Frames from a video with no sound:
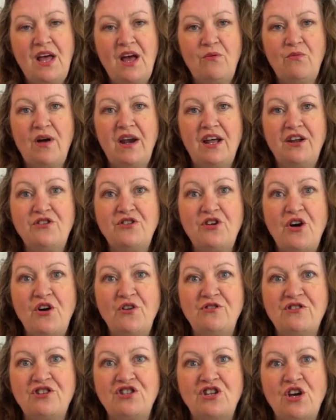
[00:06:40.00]
well, I know
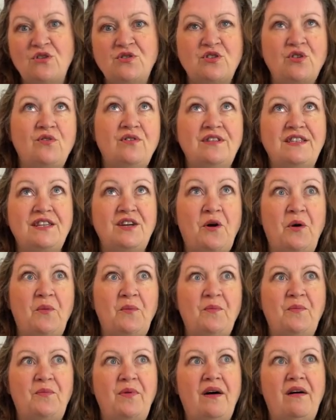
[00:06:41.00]
the show's already
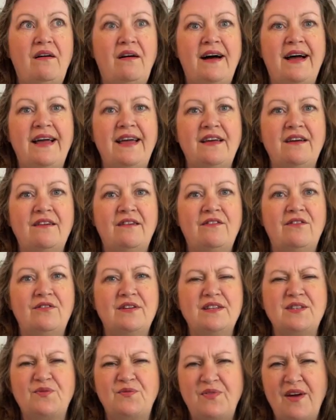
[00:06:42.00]
gone by, or
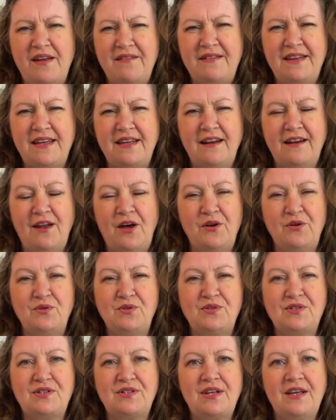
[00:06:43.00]
it's very
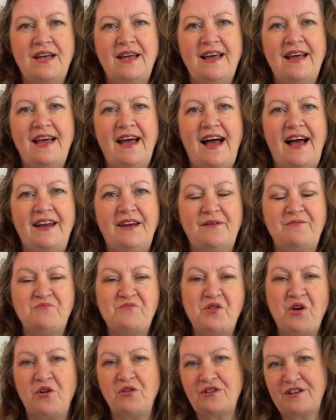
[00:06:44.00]
close, and I'm
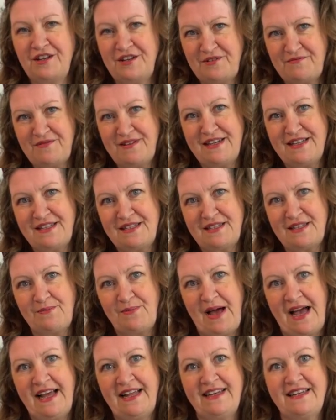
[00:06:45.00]
not going to release the
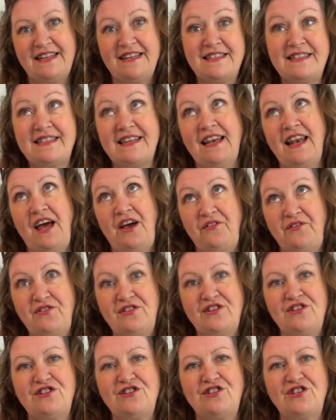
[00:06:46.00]
pattern until
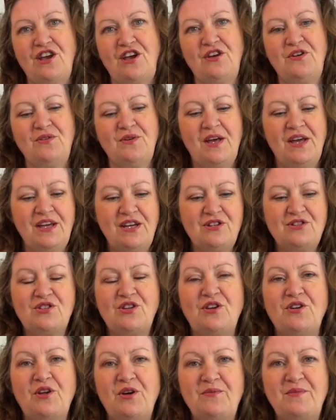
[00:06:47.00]
after the show,
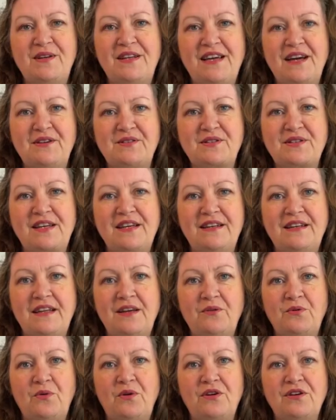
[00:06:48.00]
so nobody else can
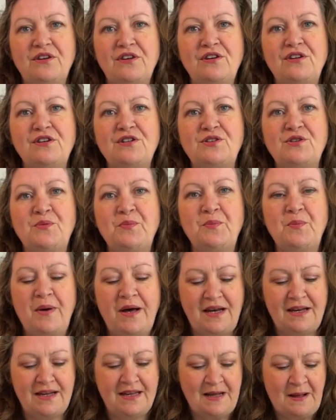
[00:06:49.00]
knit one and
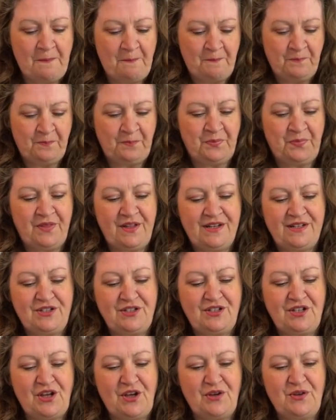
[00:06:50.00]
gazumpa.
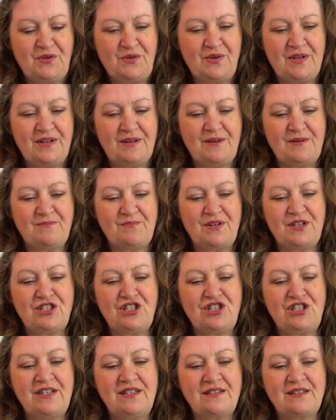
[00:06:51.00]
So, but
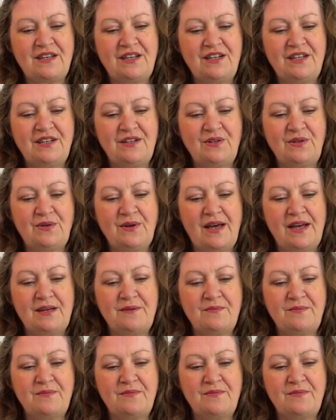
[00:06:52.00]
she's going to